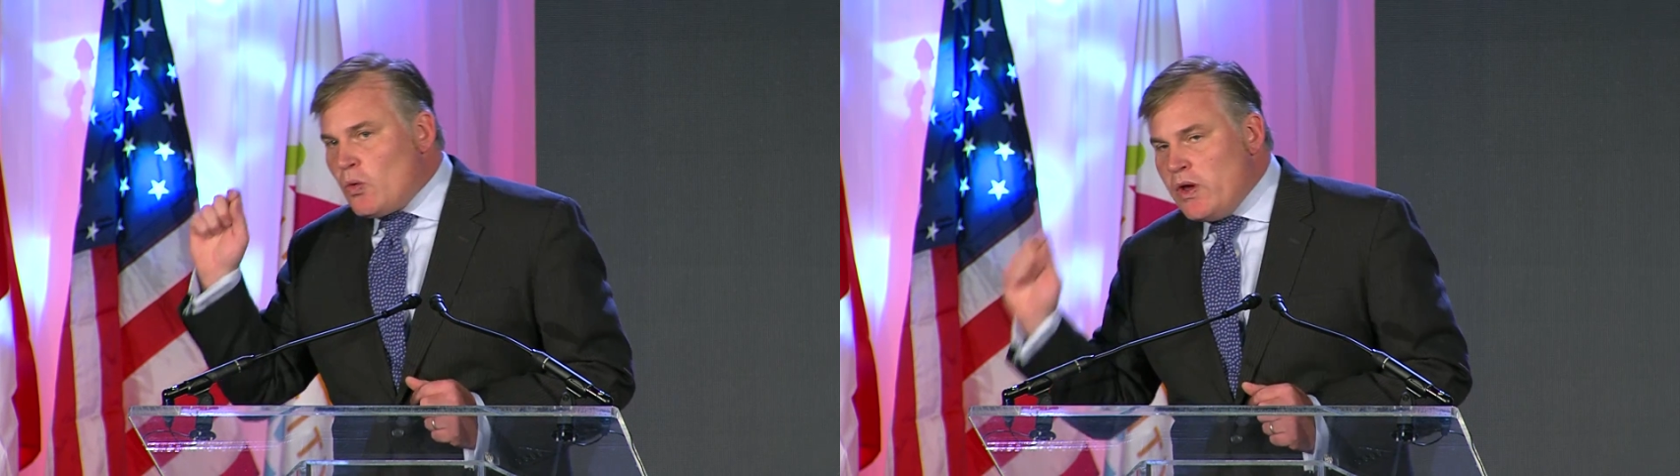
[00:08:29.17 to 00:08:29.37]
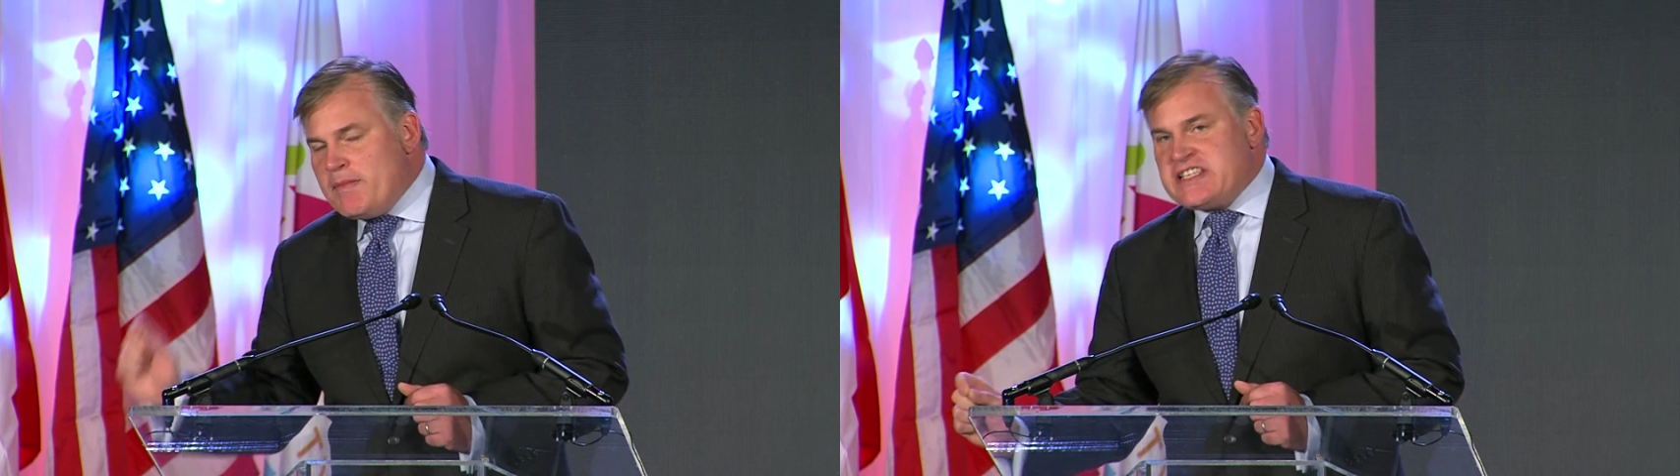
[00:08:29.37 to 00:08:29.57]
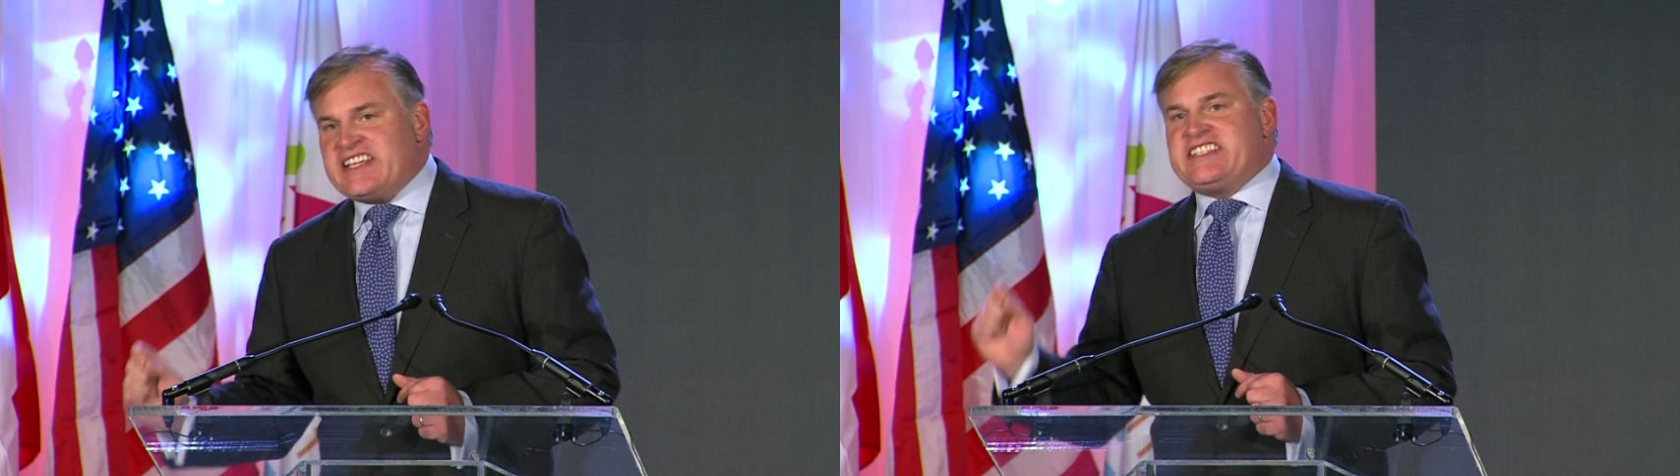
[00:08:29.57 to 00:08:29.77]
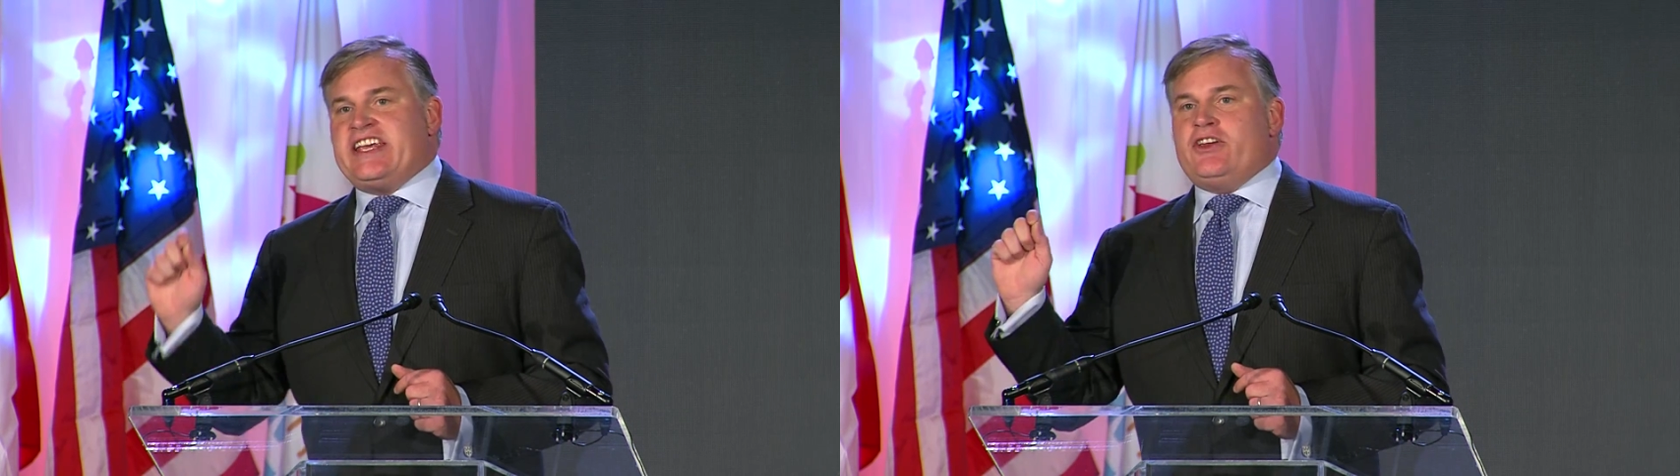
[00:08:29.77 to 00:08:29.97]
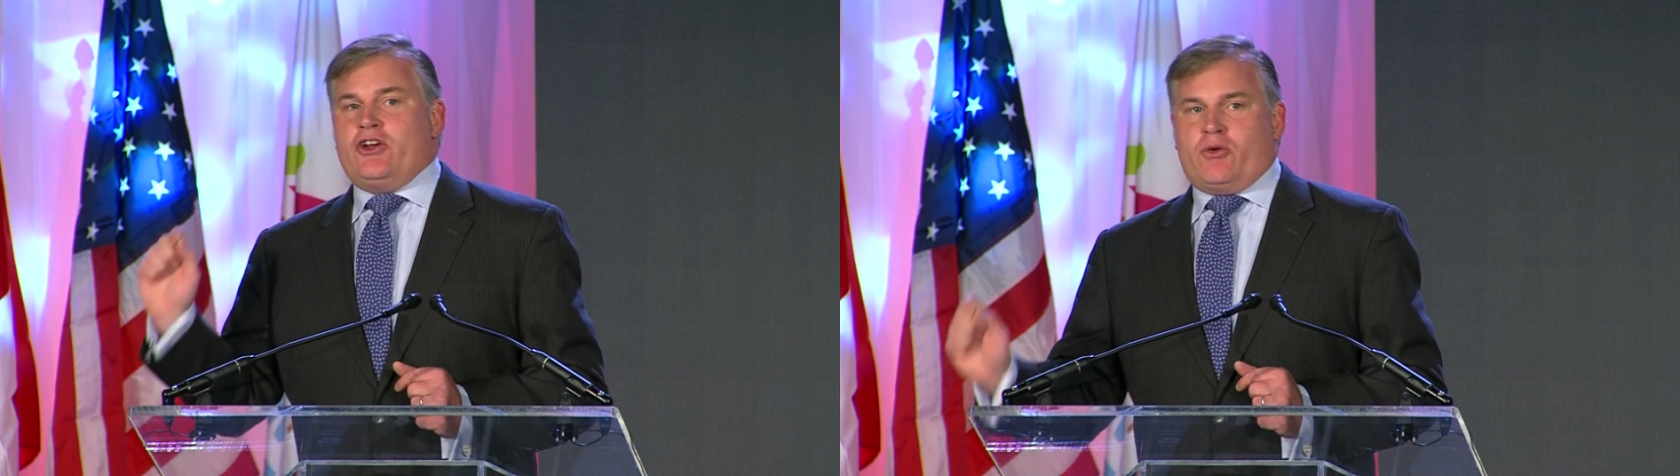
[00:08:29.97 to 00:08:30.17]

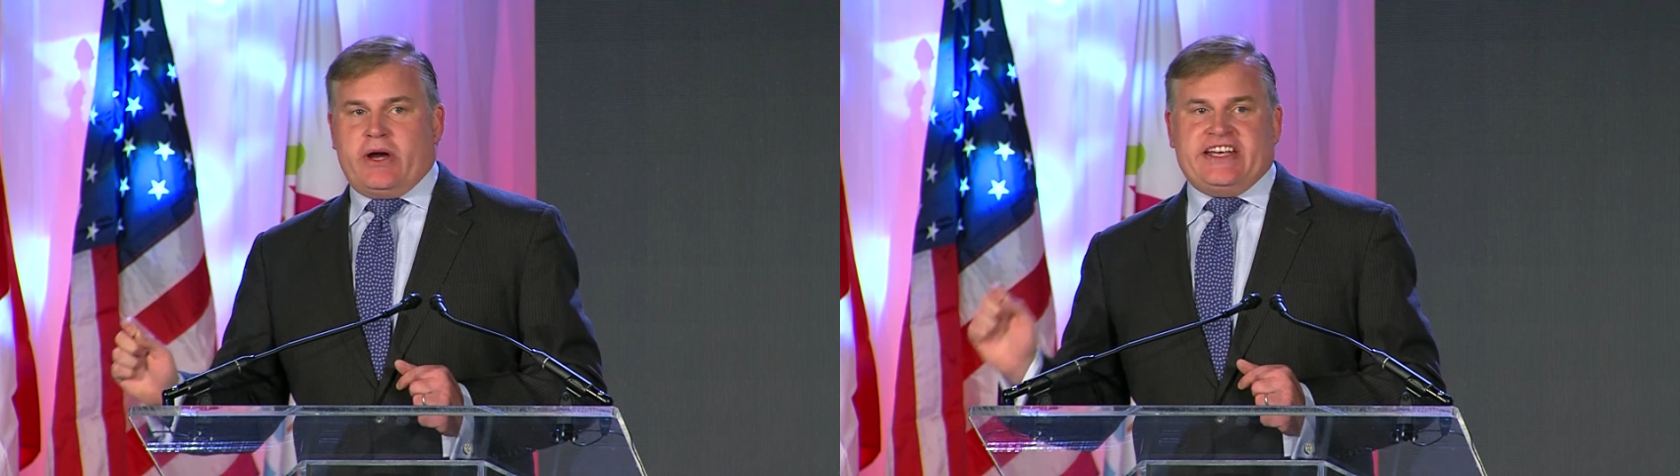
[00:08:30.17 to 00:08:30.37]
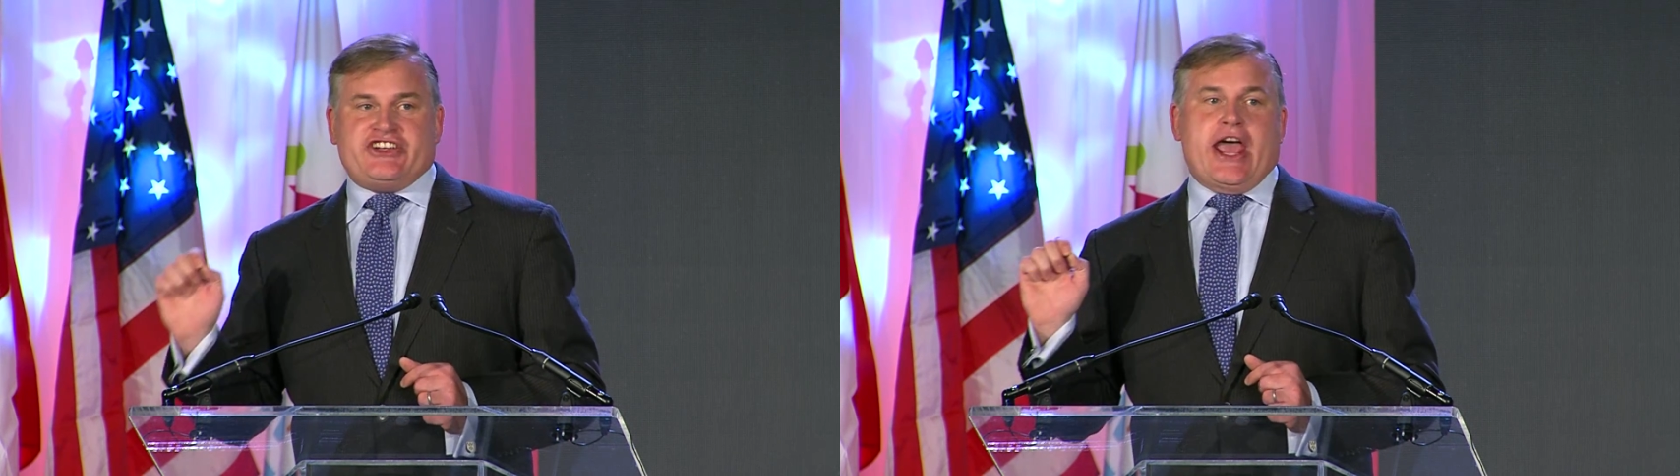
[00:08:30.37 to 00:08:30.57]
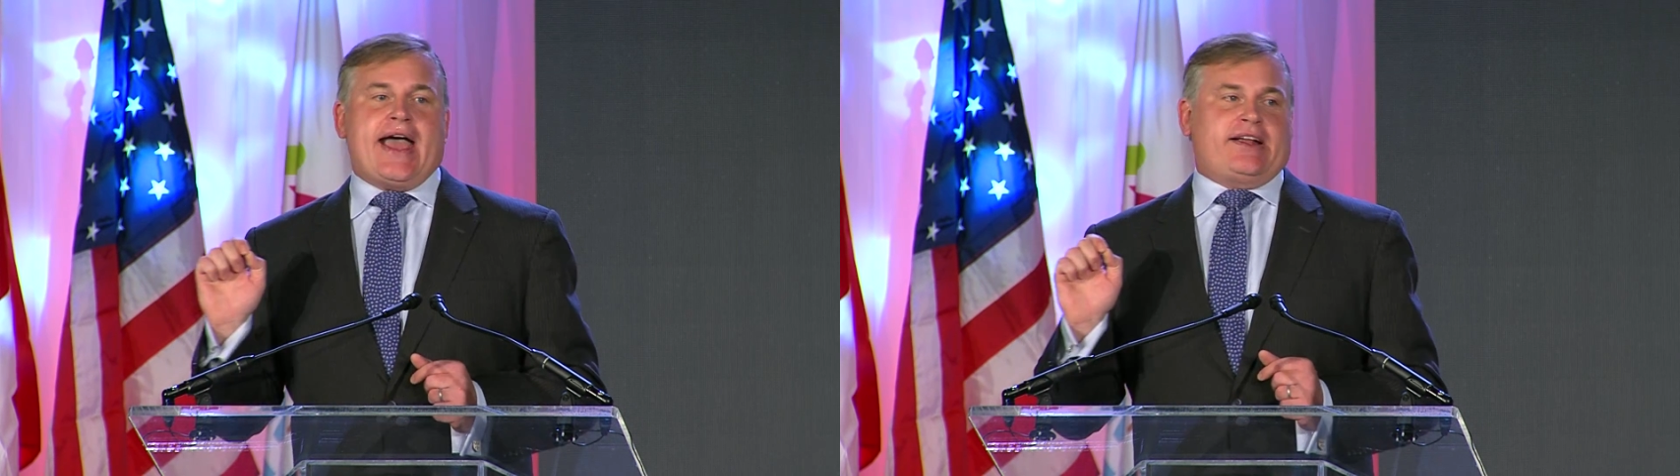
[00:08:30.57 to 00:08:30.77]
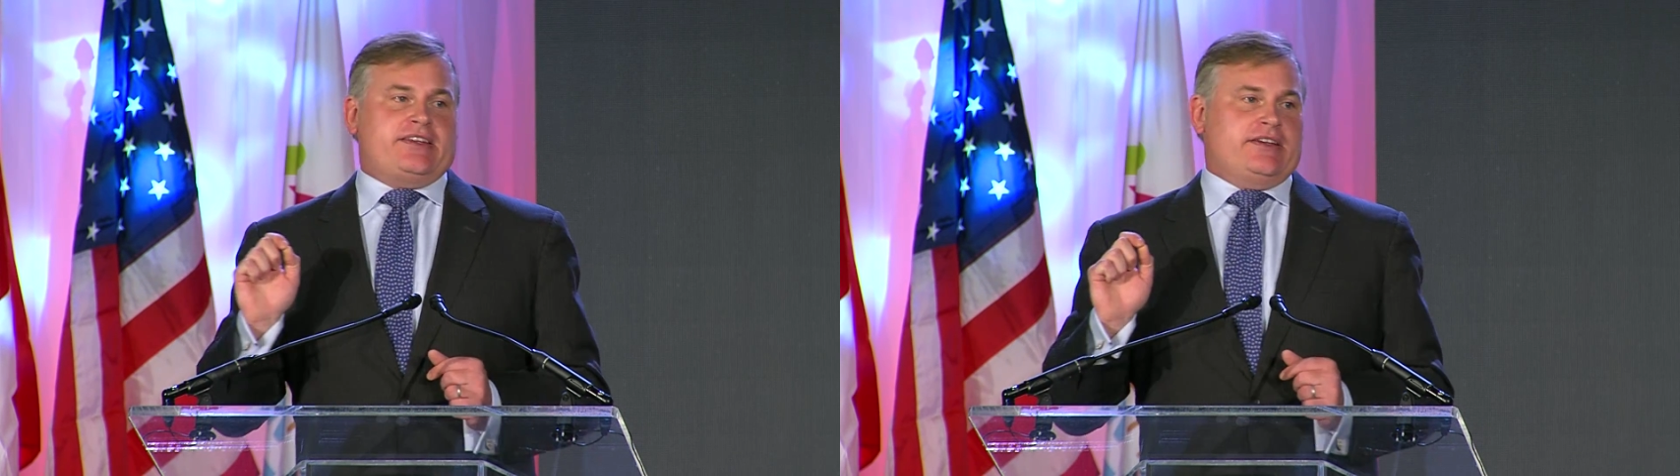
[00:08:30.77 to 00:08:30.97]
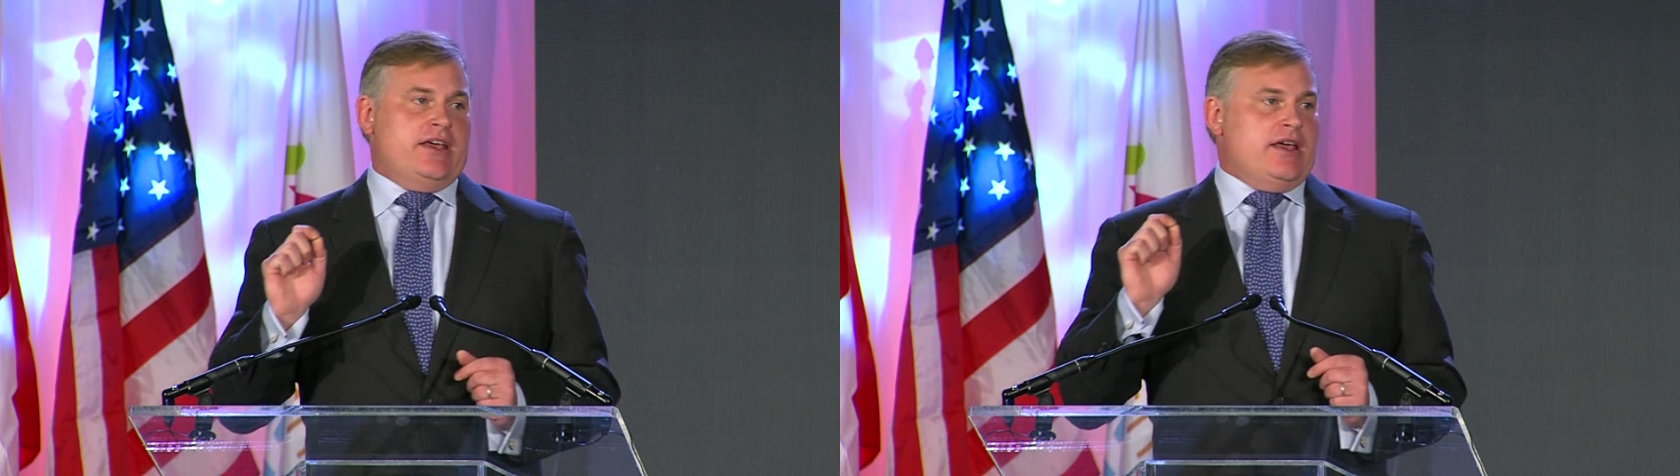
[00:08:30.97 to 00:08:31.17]
to reject